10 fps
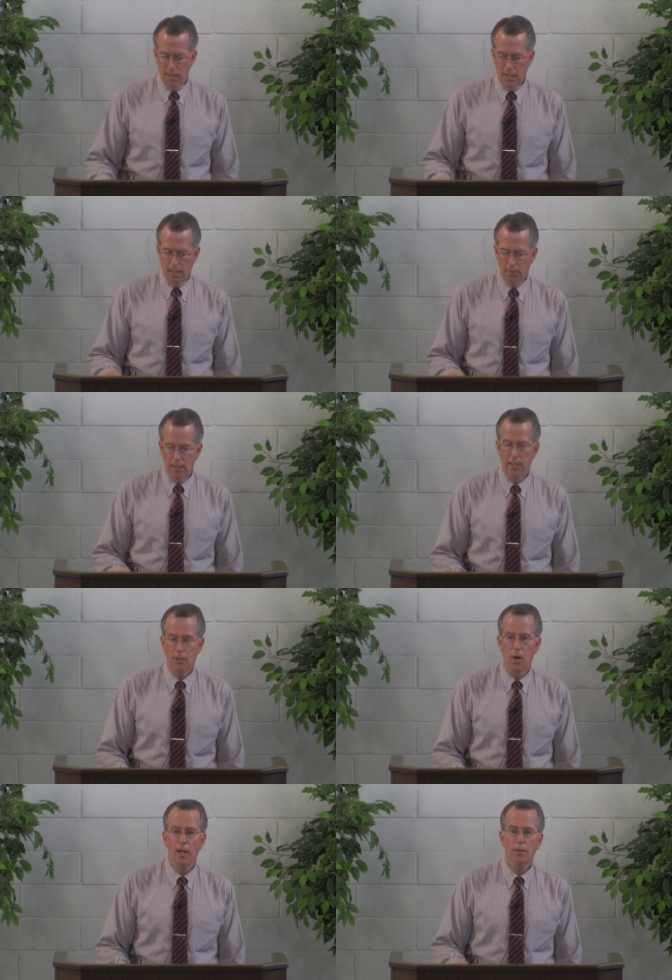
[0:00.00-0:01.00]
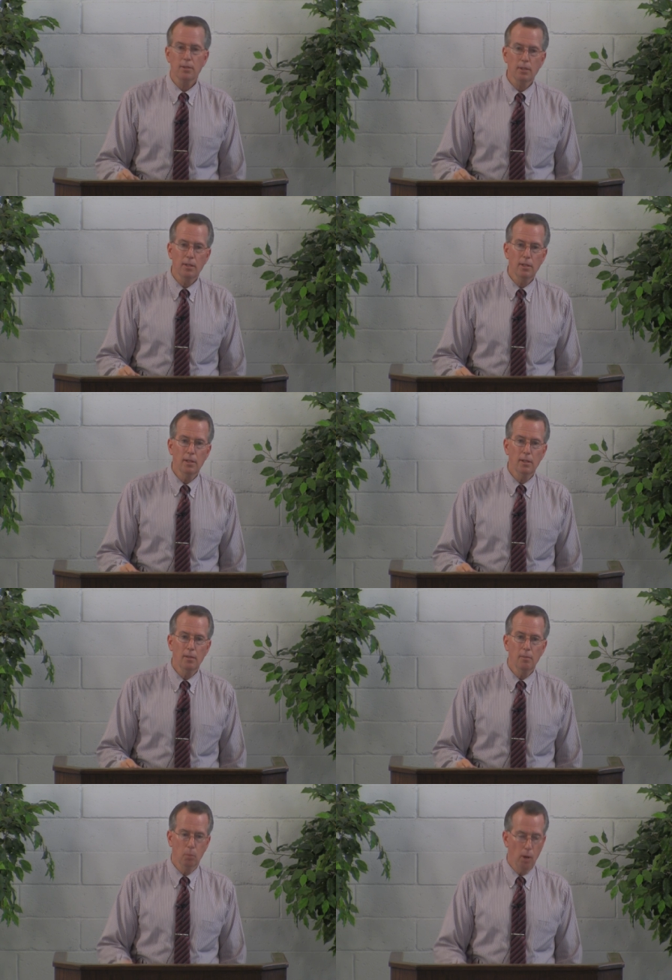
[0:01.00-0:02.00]
if he had not
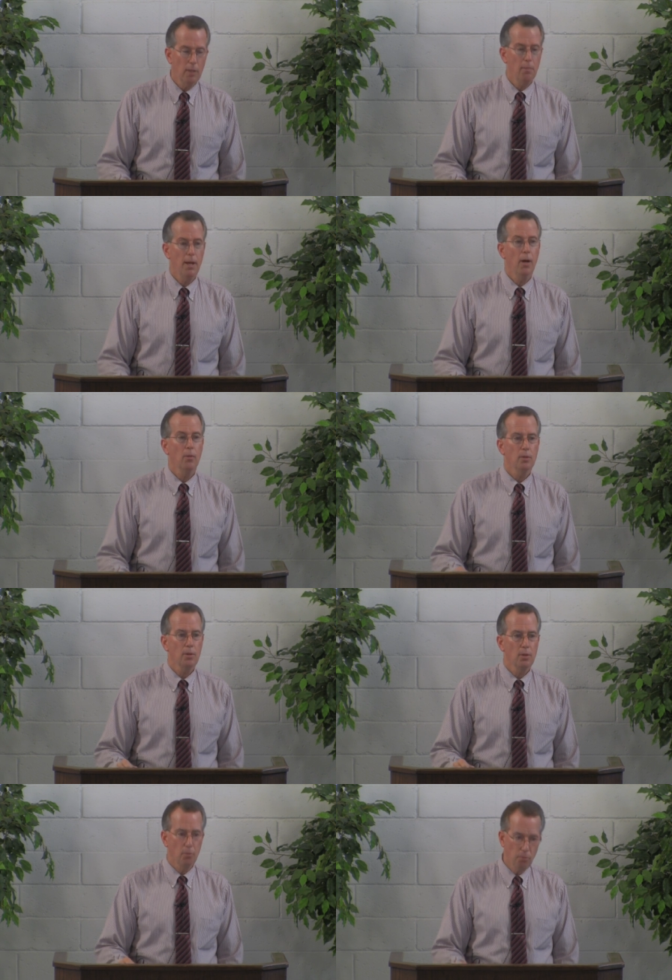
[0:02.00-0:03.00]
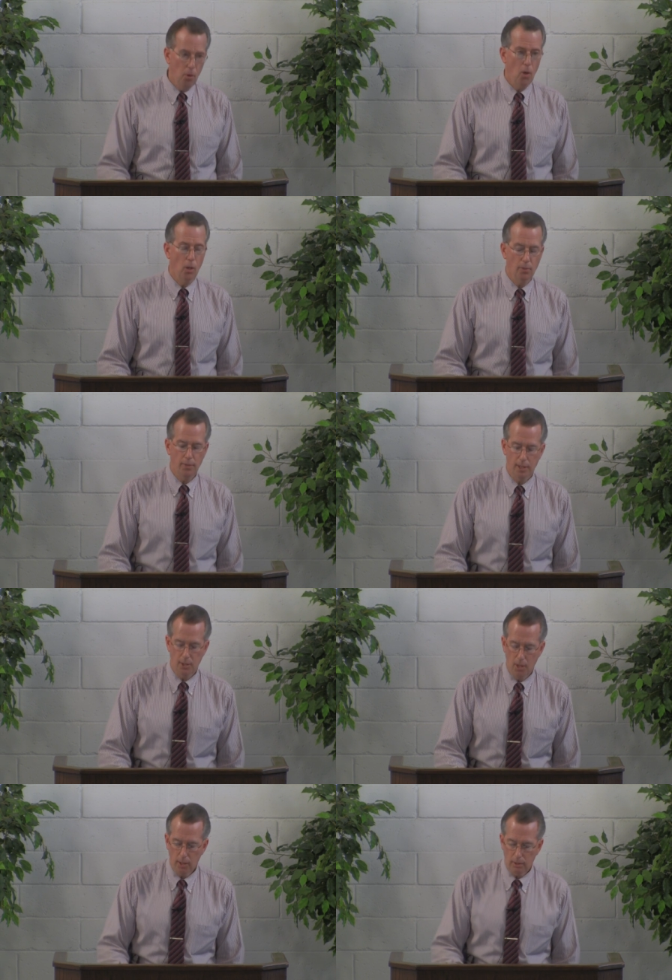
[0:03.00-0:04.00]
brought about the fall, if he had
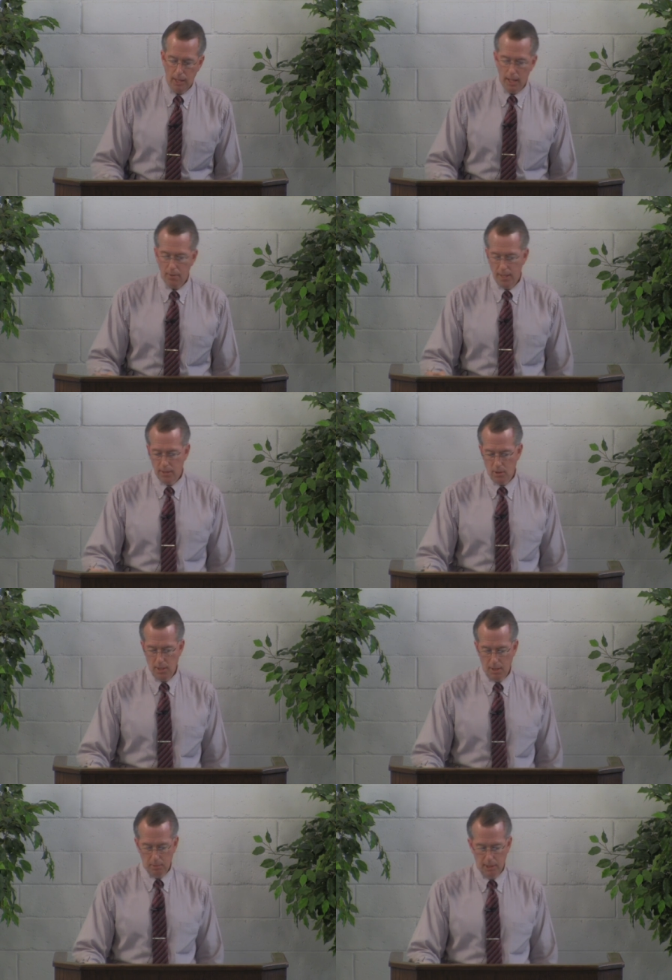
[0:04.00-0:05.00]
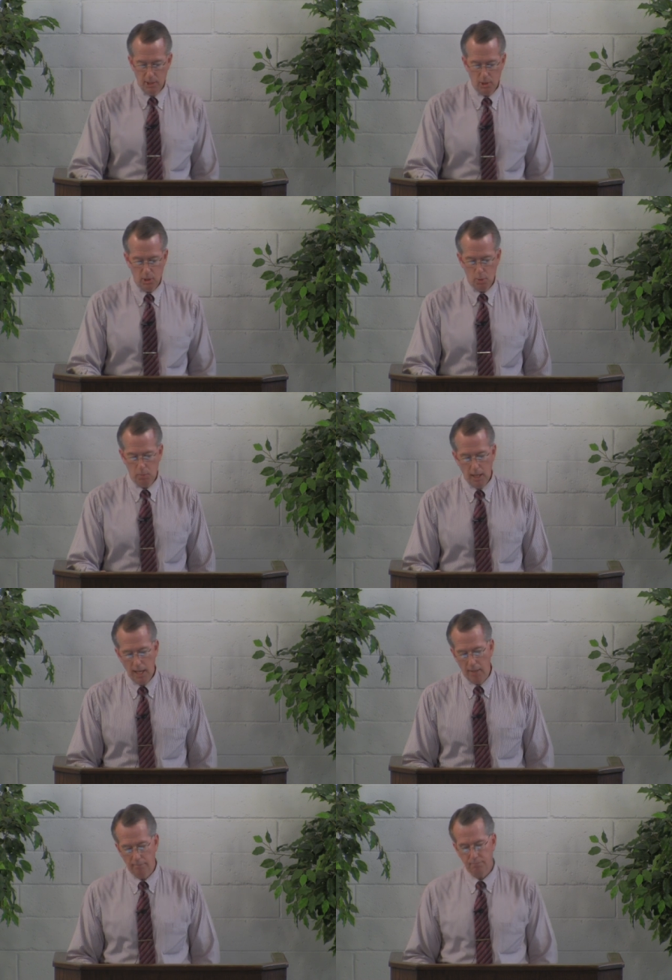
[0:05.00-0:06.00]
not allowed that to take place in his
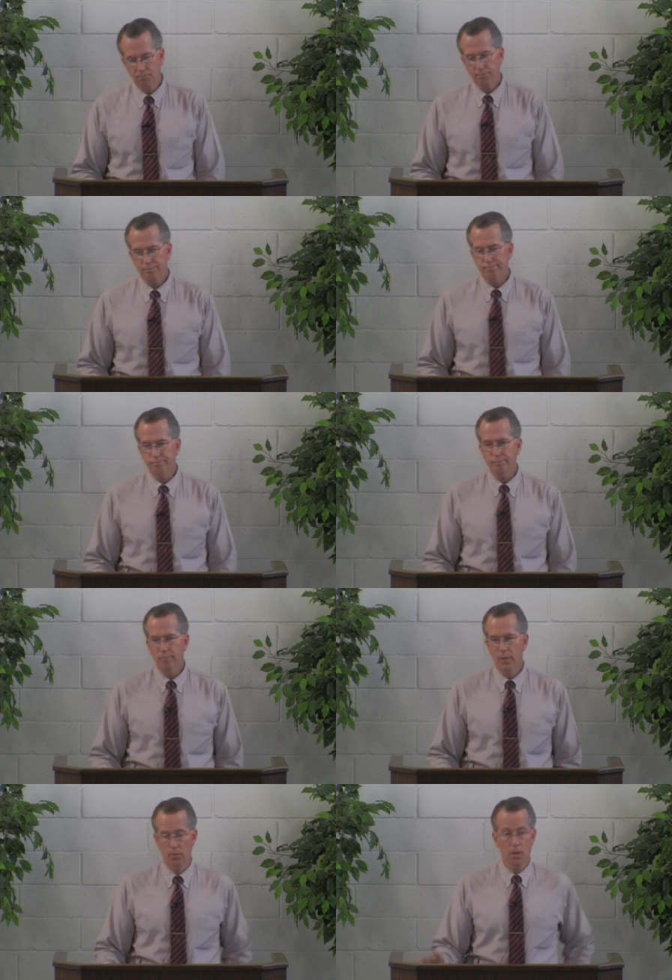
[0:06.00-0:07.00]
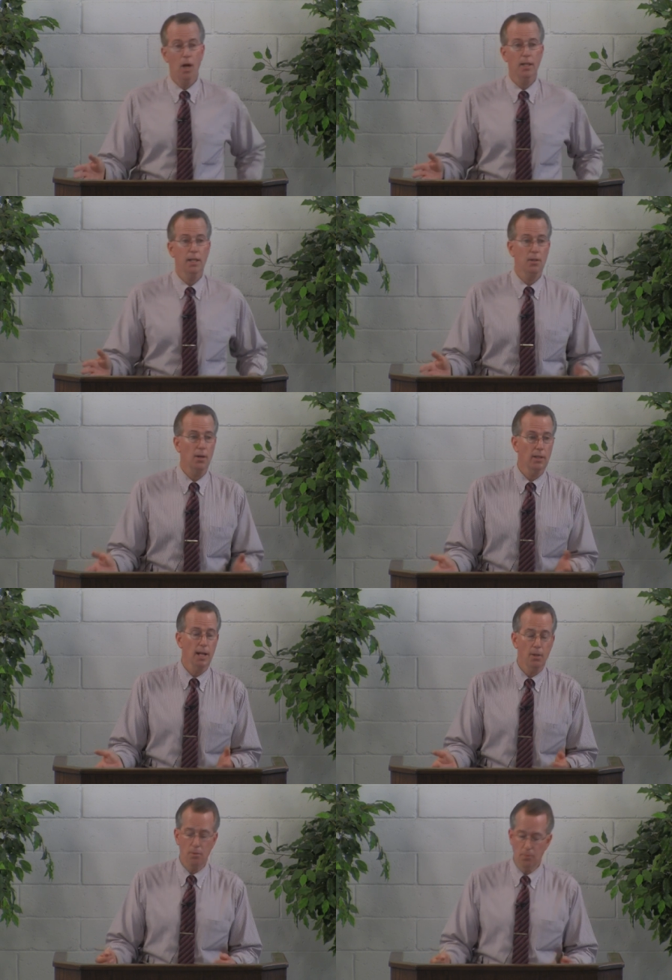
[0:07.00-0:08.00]
plan. If God had not
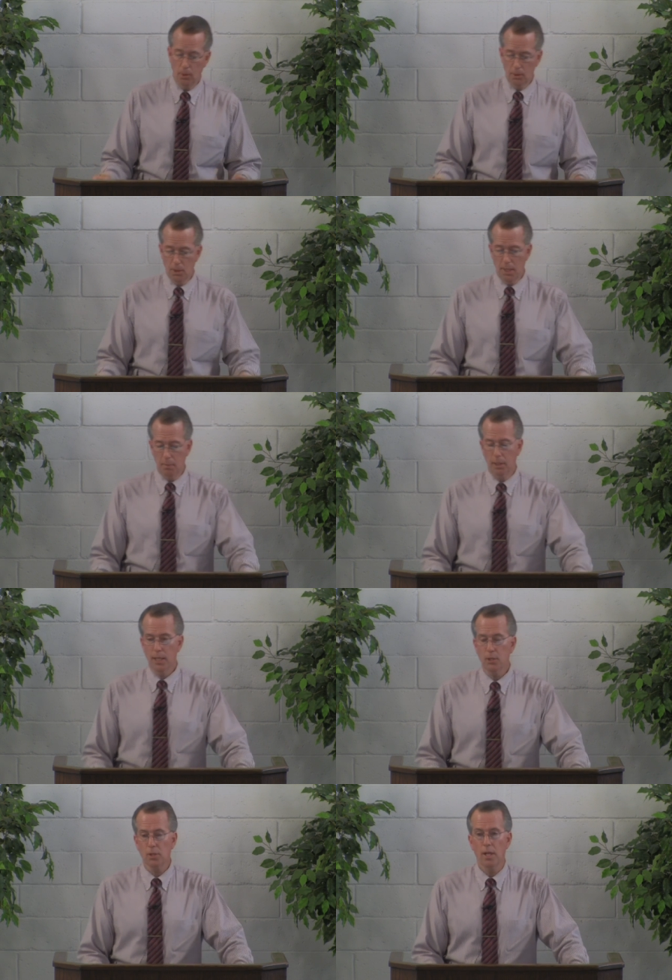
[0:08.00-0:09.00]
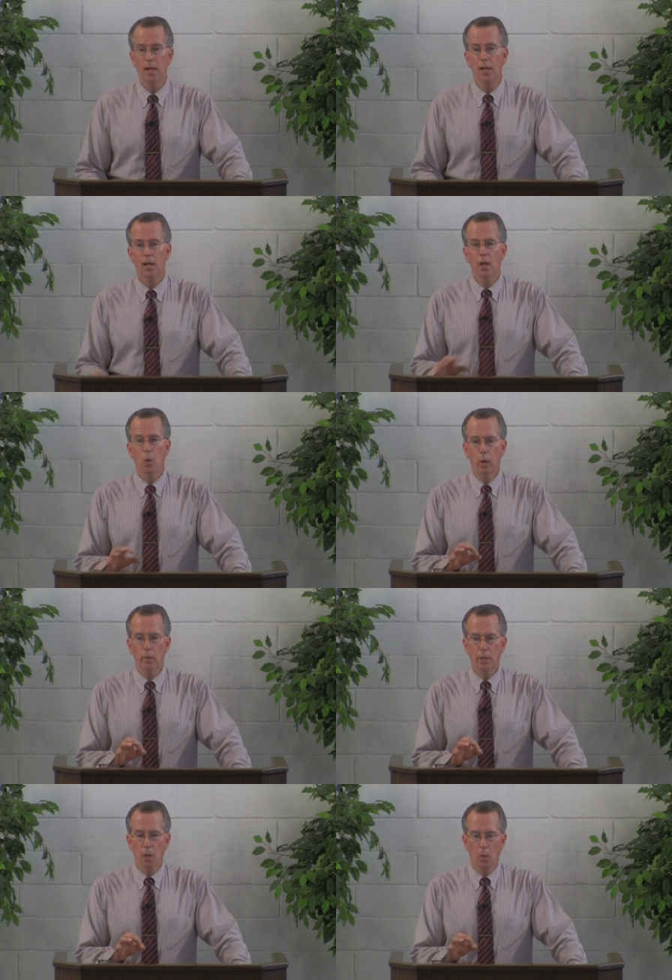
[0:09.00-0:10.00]
allowed the fall to take place, we
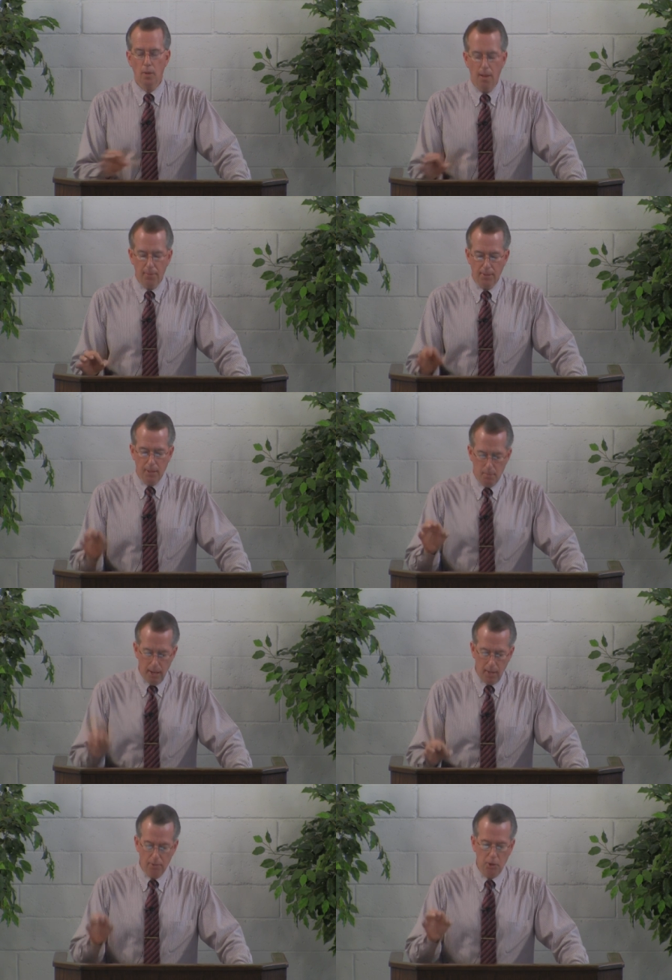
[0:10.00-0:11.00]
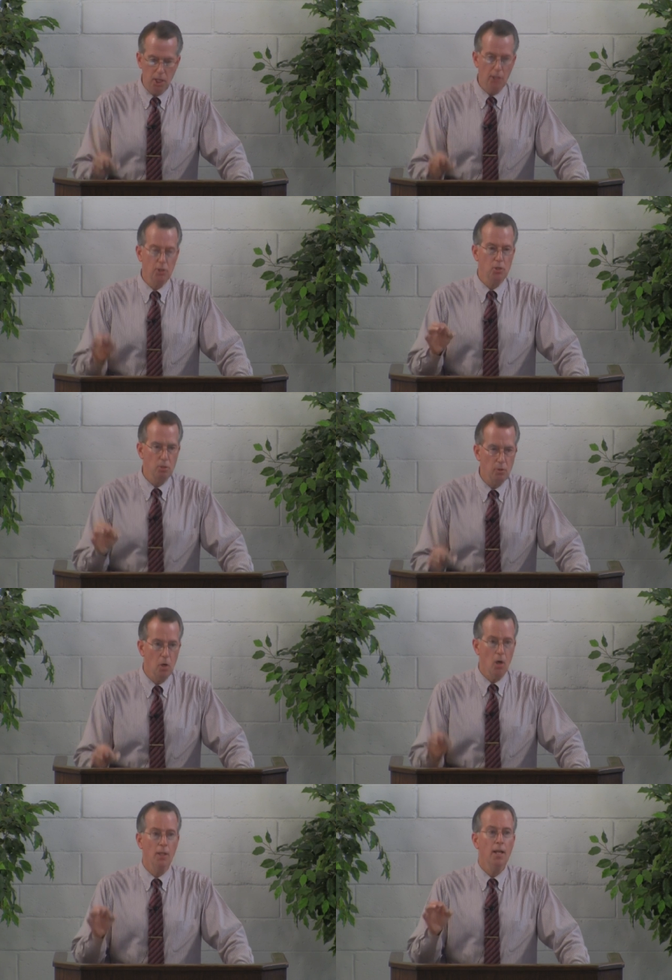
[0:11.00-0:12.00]
would know nothing about the justice of
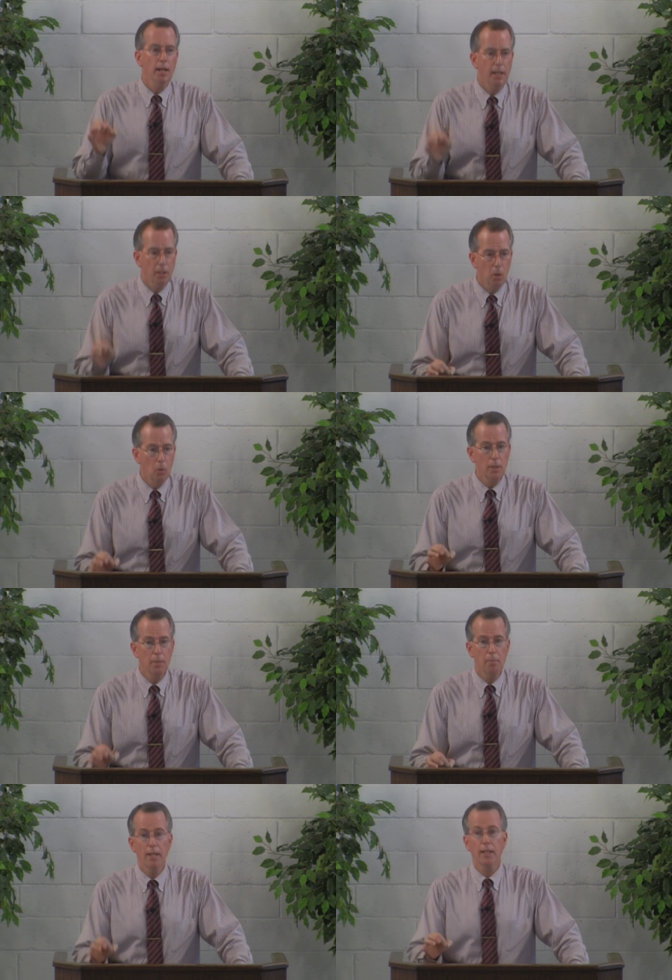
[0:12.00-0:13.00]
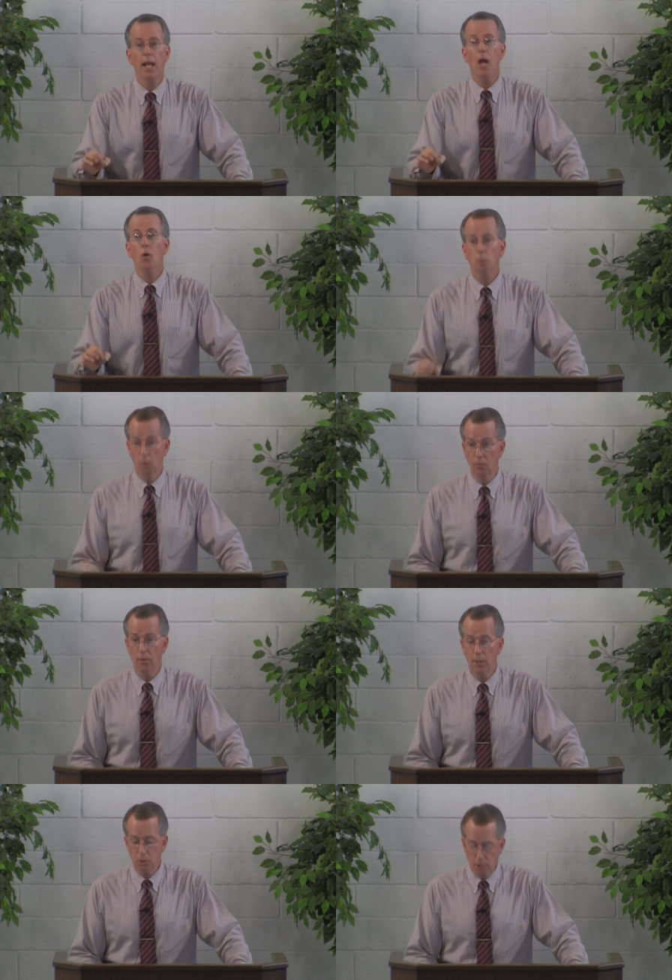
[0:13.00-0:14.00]
God in holding men accountable for
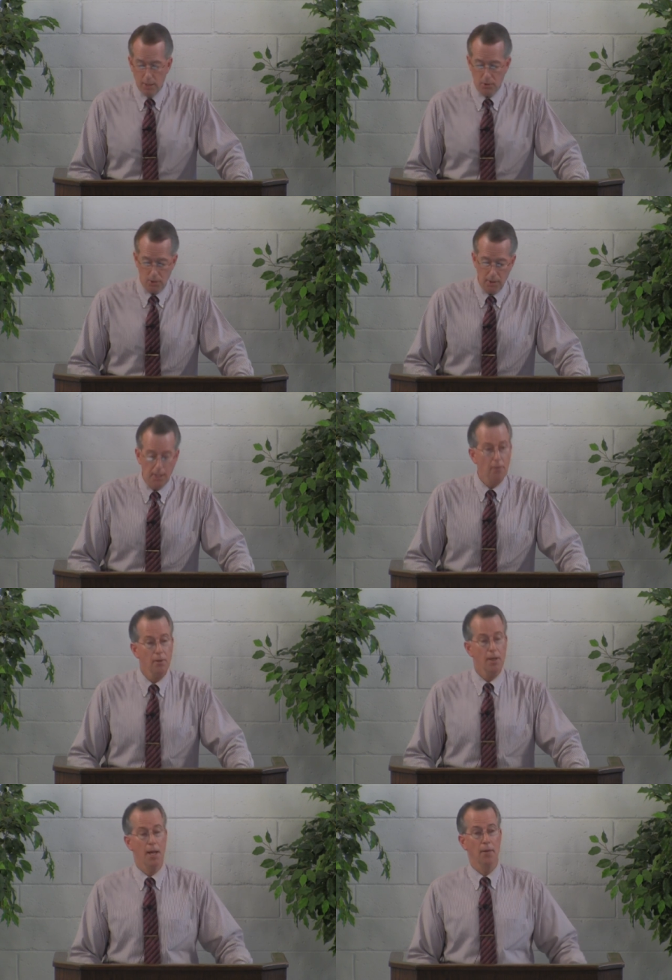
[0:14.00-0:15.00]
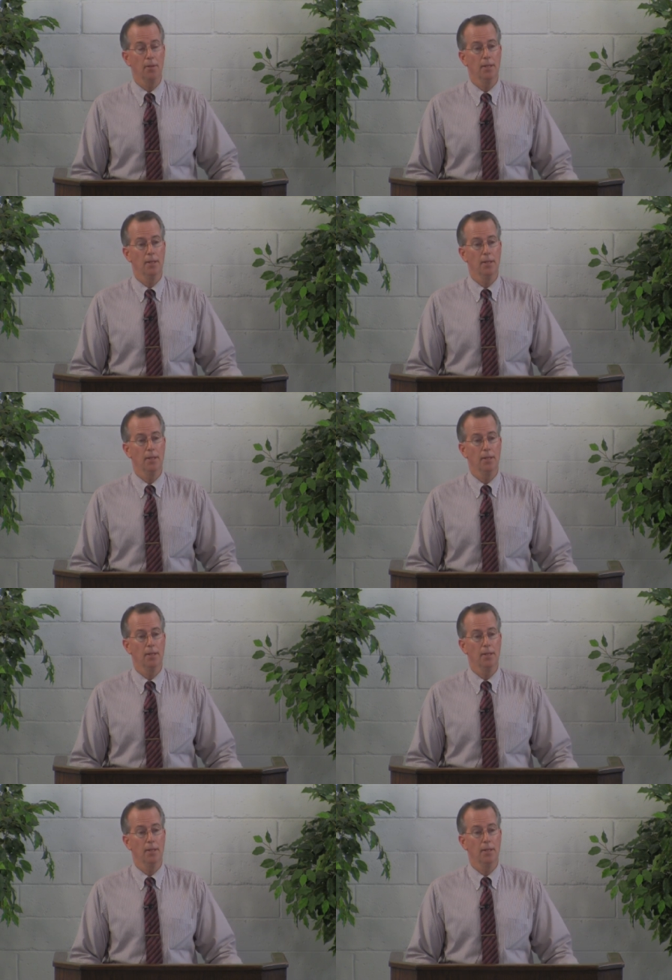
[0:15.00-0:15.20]
their sins, on the other hand.